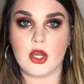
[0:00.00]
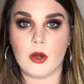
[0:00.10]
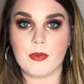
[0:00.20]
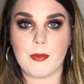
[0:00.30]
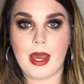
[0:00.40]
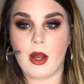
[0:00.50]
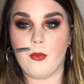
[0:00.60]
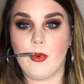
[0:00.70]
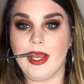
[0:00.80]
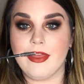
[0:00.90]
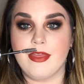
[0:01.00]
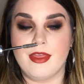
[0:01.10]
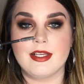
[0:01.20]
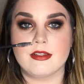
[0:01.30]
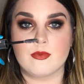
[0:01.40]
comb them out with
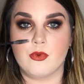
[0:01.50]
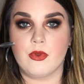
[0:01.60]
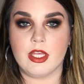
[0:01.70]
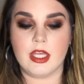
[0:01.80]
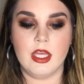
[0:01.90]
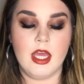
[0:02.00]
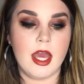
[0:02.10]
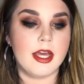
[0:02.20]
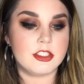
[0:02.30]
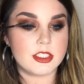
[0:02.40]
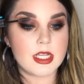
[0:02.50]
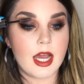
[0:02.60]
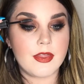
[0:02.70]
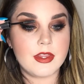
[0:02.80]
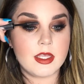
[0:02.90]
this spoolie and just
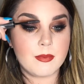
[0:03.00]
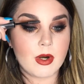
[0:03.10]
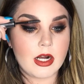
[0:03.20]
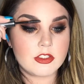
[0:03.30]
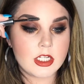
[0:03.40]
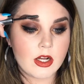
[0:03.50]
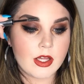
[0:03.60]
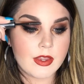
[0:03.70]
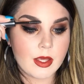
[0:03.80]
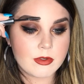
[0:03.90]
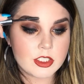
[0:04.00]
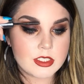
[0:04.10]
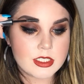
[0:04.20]
add the brow gel, and they will just